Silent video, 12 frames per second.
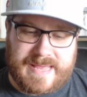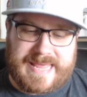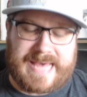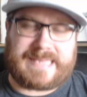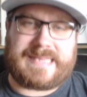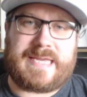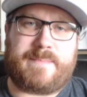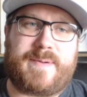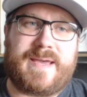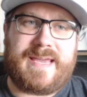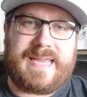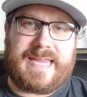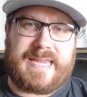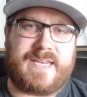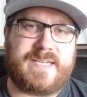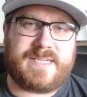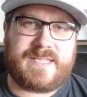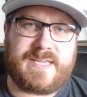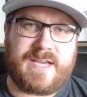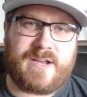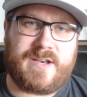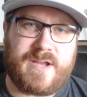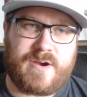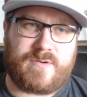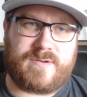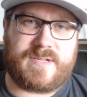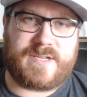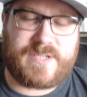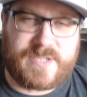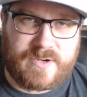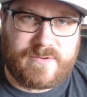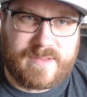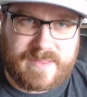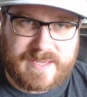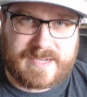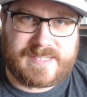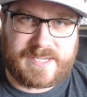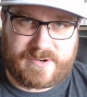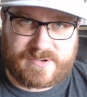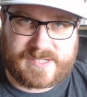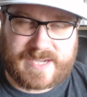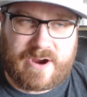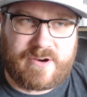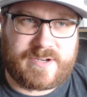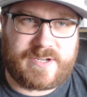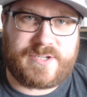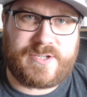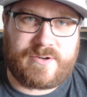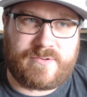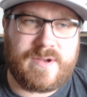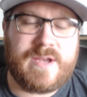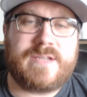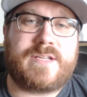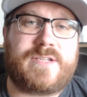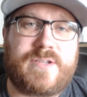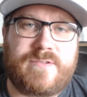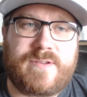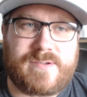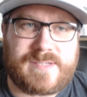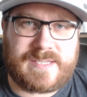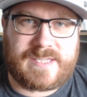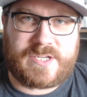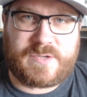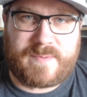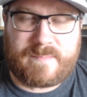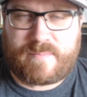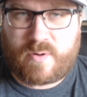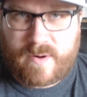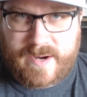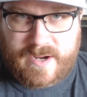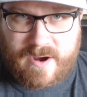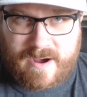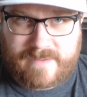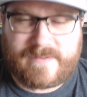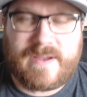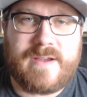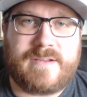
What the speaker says: that leap into the unknown, to do the things that you're scared to do those things that you've been putting off,